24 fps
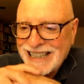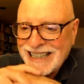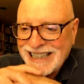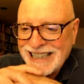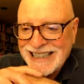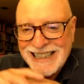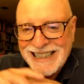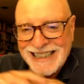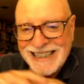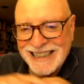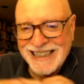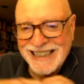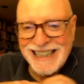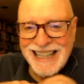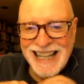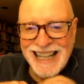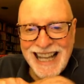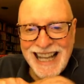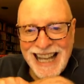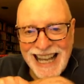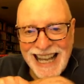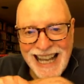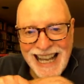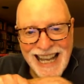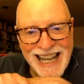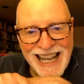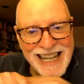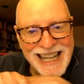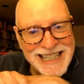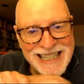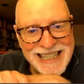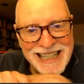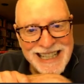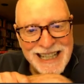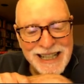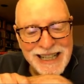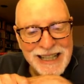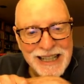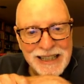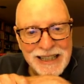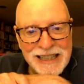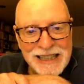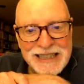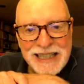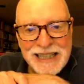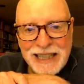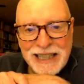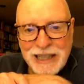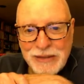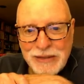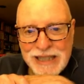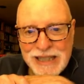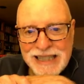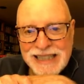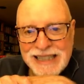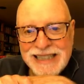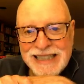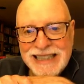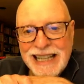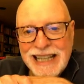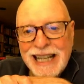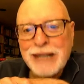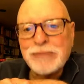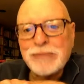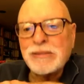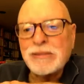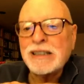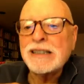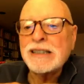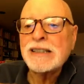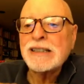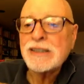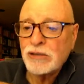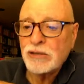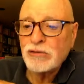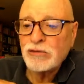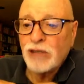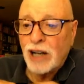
You know, and uh, they said, "Give us his name," and he said,